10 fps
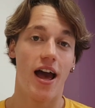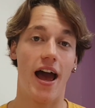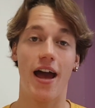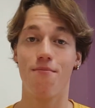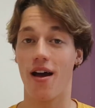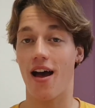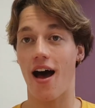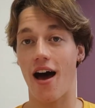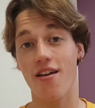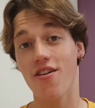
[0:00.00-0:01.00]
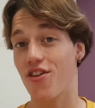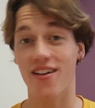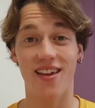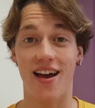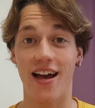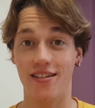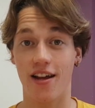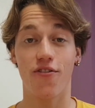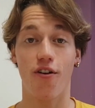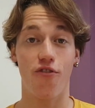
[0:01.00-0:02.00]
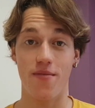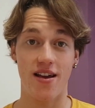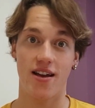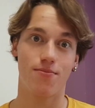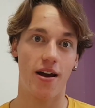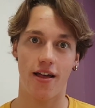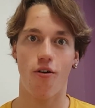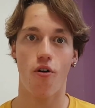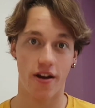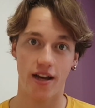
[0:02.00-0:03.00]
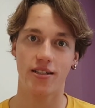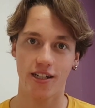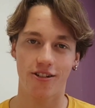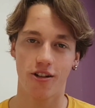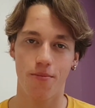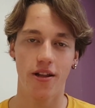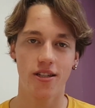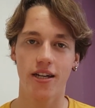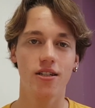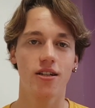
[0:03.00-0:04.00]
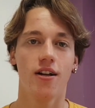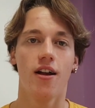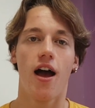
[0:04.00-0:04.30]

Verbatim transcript: Another thing that is difficult for me is my organisational abilities.